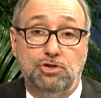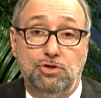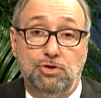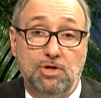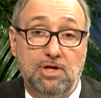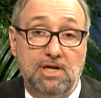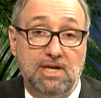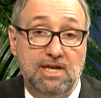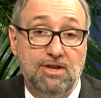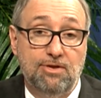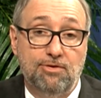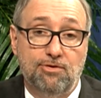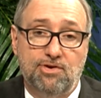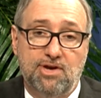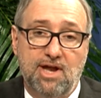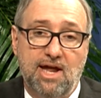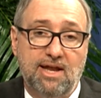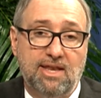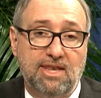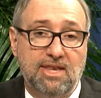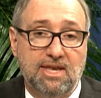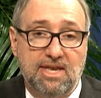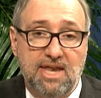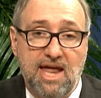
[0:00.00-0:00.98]
You can either
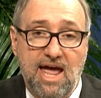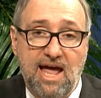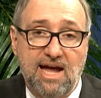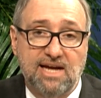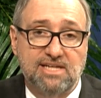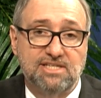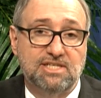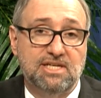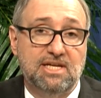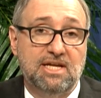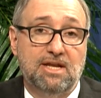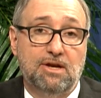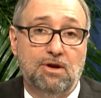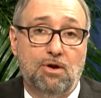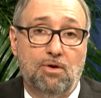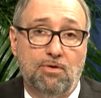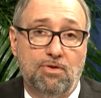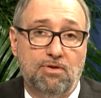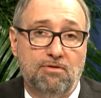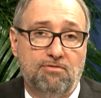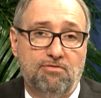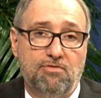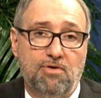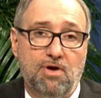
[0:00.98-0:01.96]
take the tax hit on
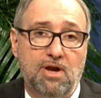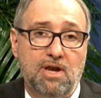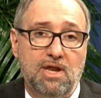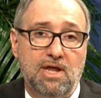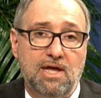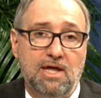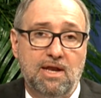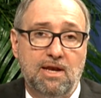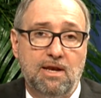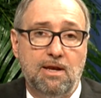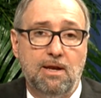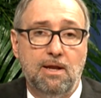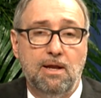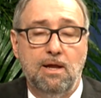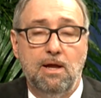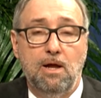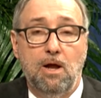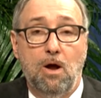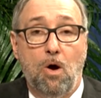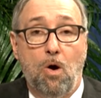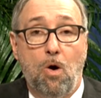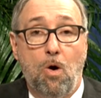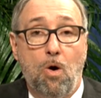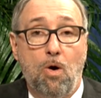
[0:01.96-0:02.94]
the front end,
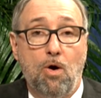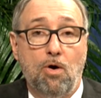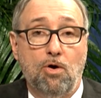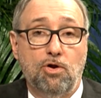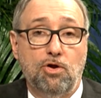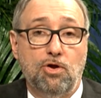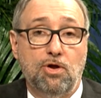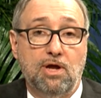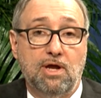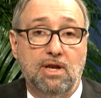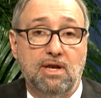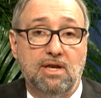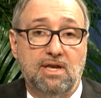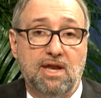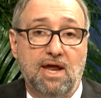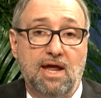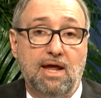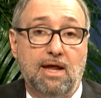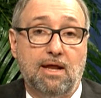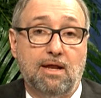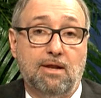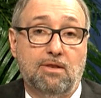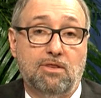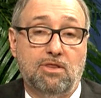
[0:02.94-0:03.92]
or you can
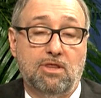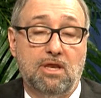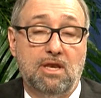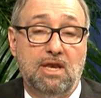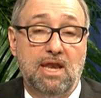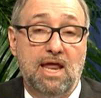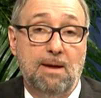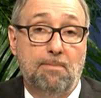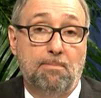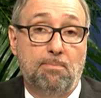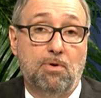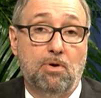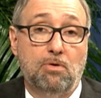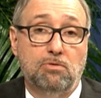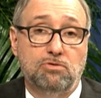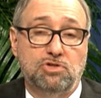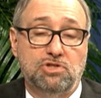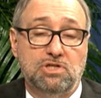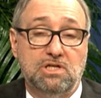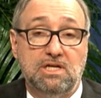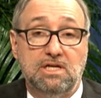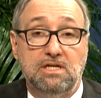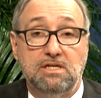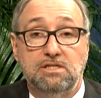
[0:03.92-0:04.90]
take the net
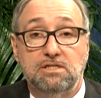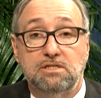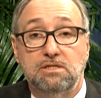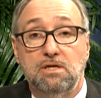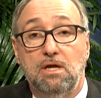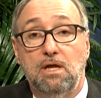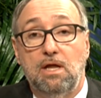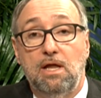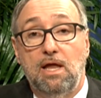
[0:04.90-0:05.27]
proceeds